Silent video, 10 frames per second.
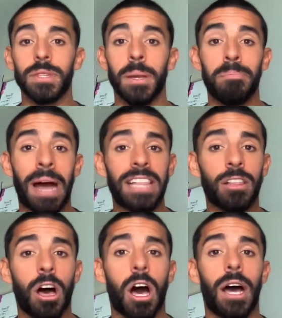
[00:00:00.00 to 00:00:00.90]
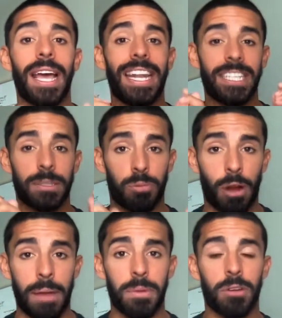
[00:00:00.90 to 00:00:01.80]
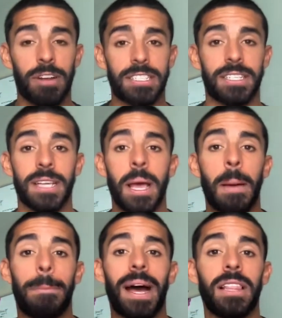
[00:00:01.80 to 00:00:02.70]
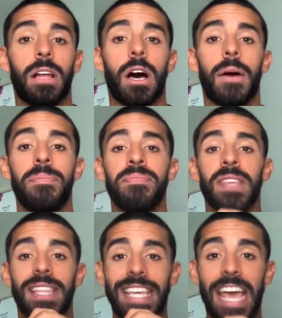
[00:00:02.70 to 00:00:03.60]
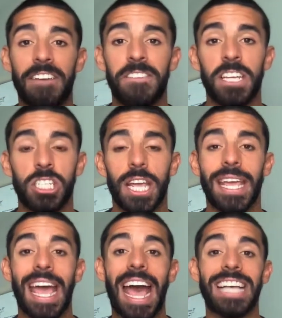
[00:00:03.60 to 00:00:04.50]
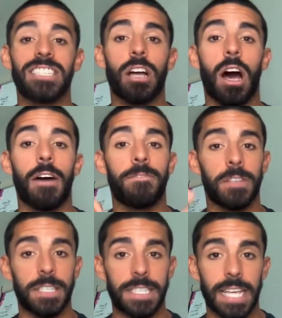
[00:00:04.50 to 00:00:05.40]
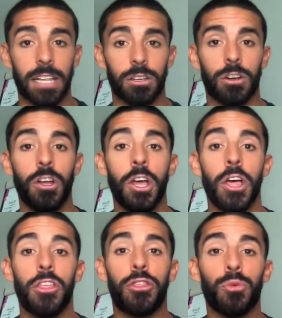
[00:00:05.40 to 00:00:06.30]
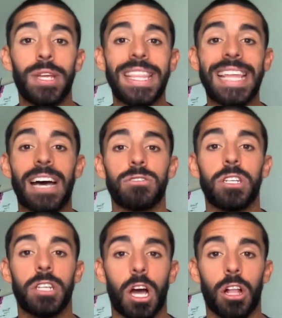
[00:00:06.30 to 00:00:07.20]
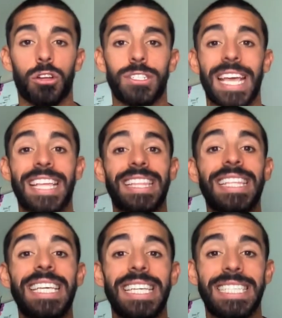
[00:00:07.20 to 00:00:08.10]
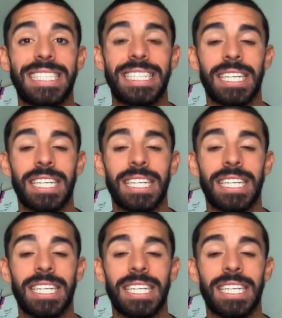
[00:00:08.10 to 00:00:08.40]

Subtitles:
by law, and it's the primary residence, by law, the FHA has to offer the seller $3,000 at least.